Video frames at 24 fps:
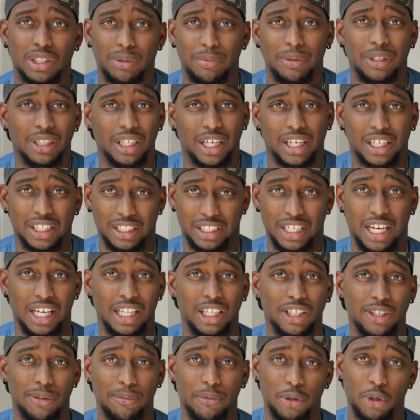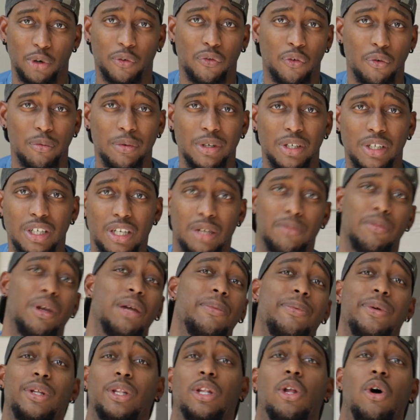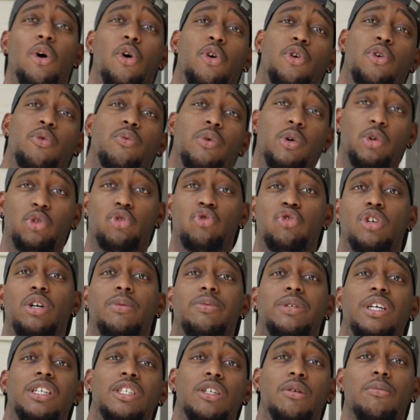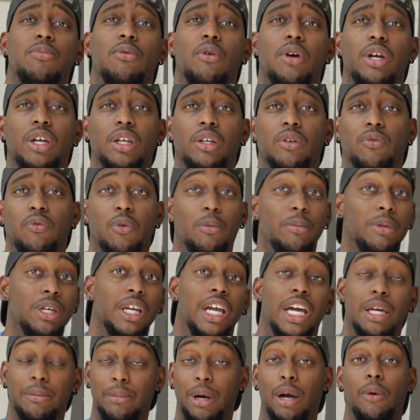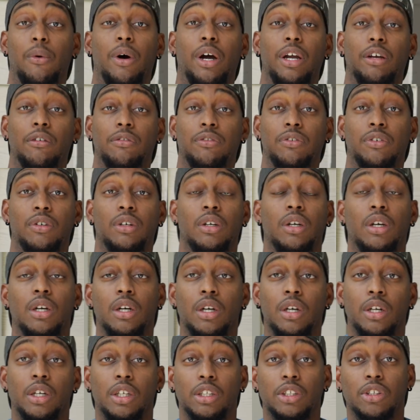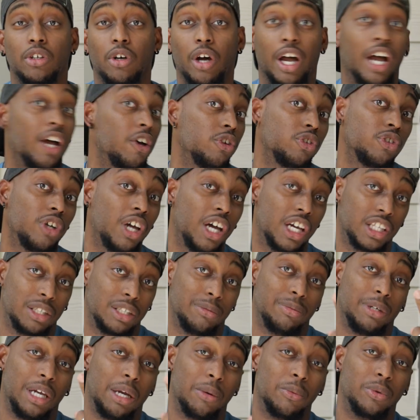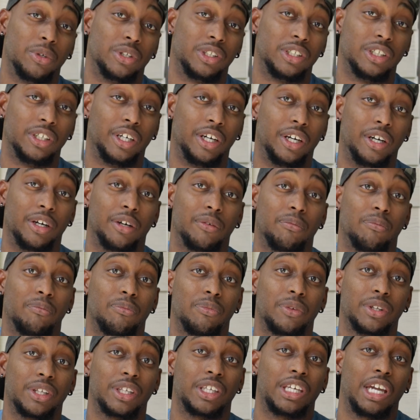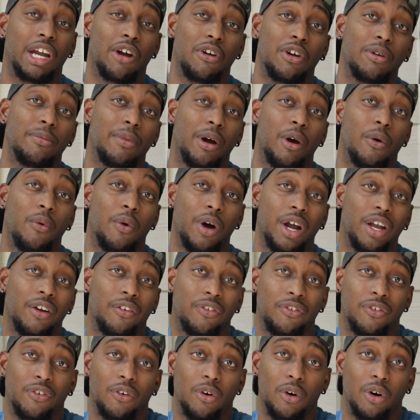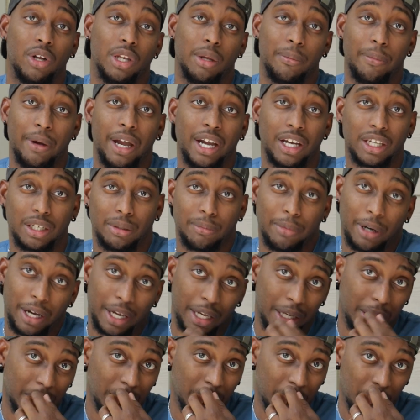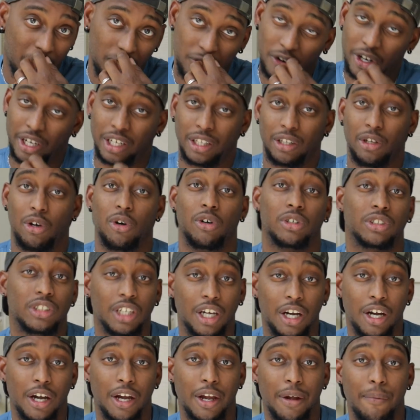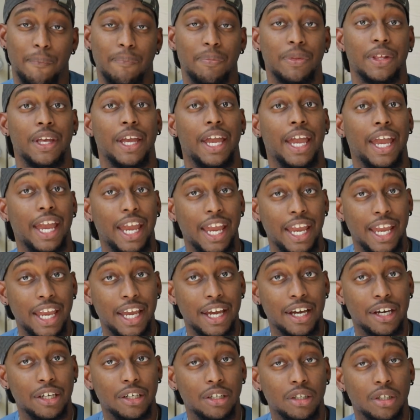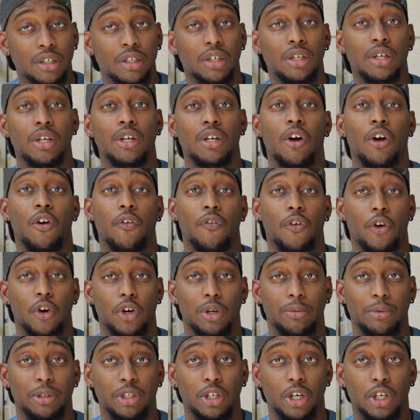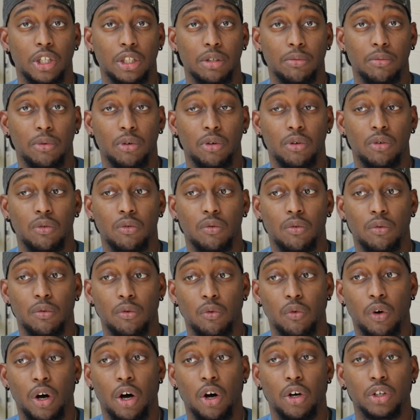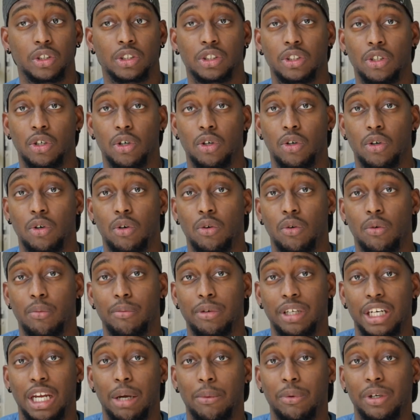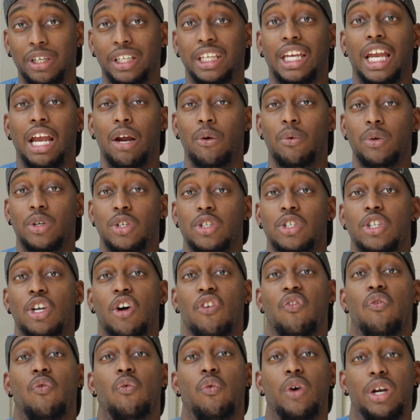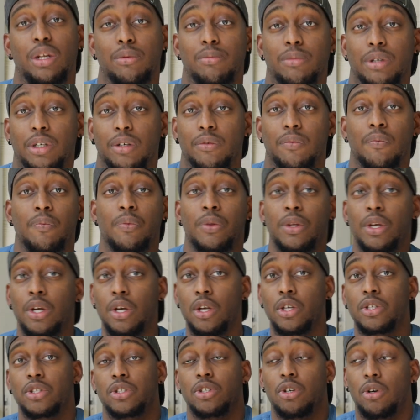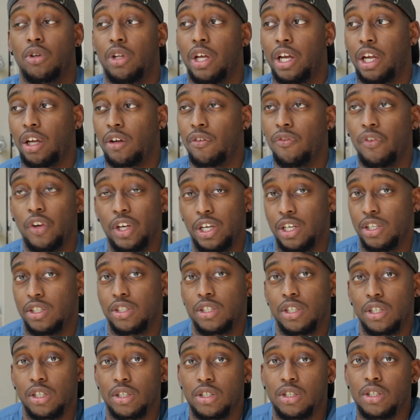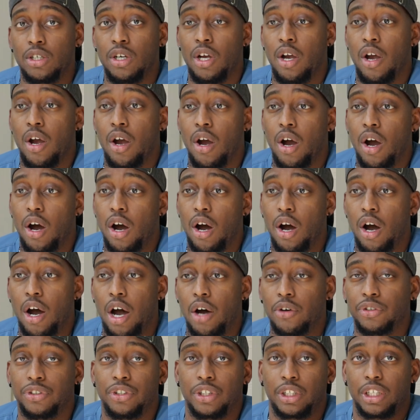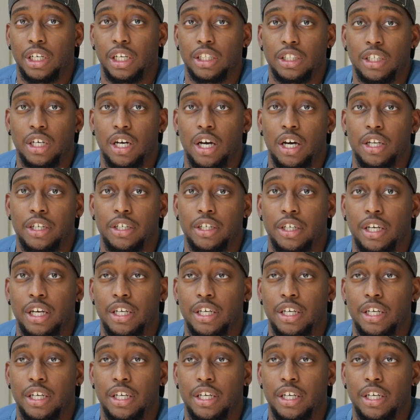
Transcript: this to be like a daily commuter for me, and maybe longer road trips at some point for me and my wife. So I also have to be able to carry my wife on the back of the bike for a long time, and for her to be comfortable while also being able to carry stuff with me. So like, for instance, I was looking at the Honda